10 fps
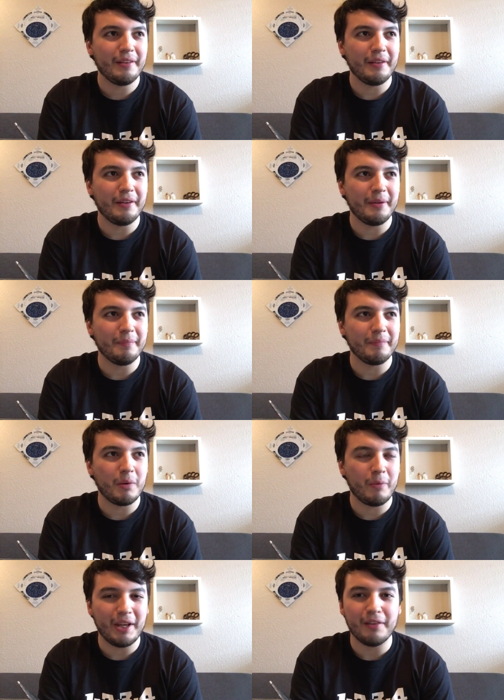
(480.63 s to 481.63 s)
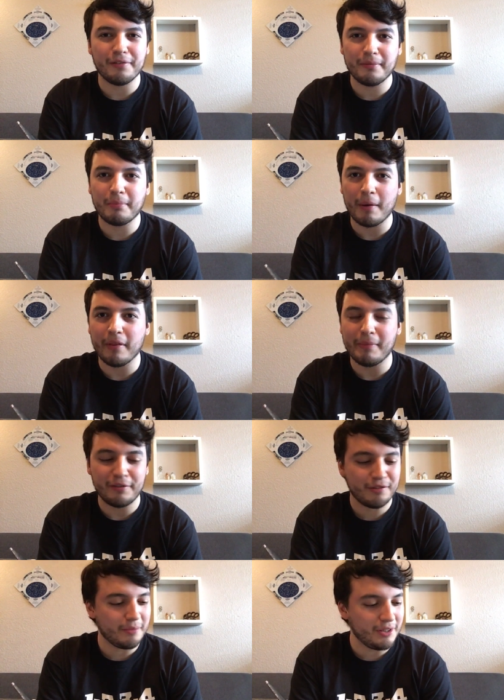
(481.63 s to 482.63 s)
Um, weight is probably the
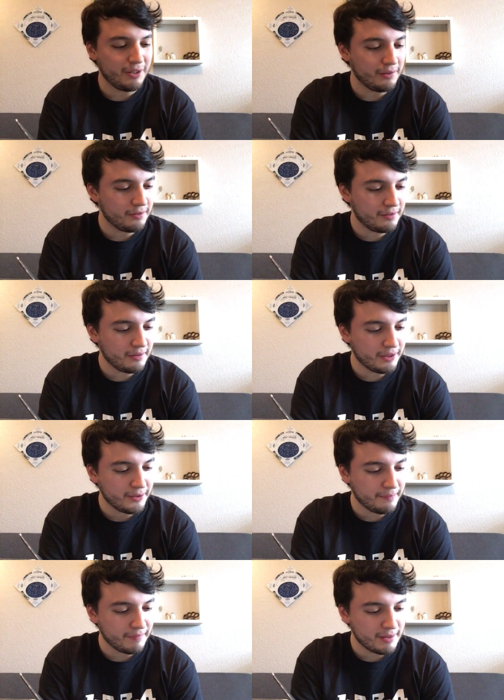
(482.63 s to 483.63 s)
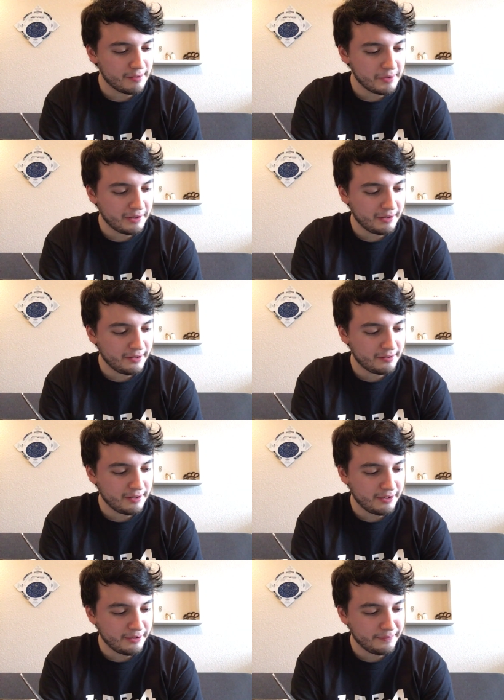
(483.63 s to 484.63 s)
best term to use. Um, and some of the lyrics
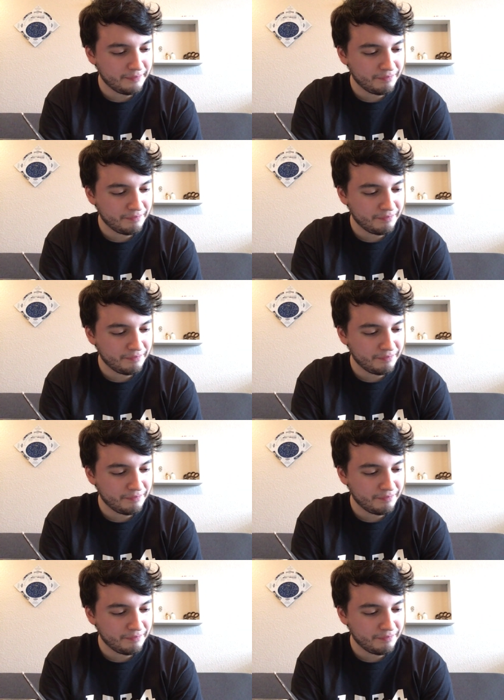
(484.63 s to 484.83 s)
here,